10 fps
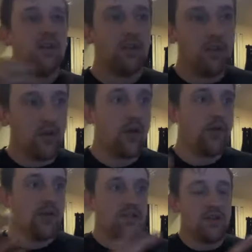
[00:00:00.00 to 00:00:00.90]
the
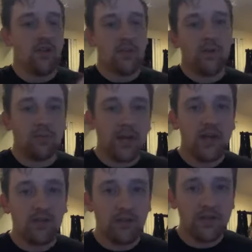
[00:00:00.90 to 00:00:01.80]
Earth is the third
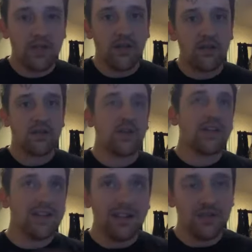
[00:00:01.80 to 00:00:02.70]
planet from the sun. Those are
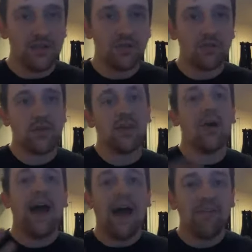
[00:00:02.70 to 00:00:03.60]
contingent truths. They don't
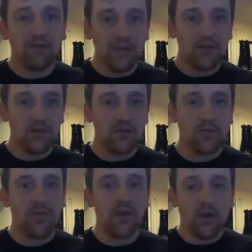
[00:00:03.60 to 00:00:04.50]
have to be true,
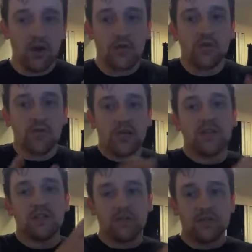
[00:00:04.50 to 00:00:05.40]
but they are true
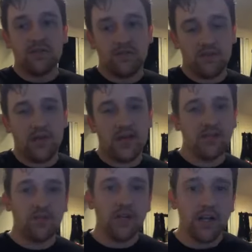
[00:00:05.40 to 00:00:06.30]
because of God's
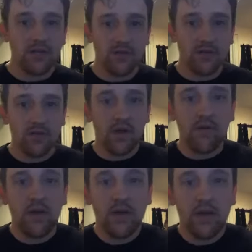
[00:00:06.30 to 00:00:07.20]
creation, right?
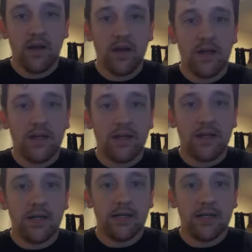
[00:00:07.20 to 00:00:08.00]
Um,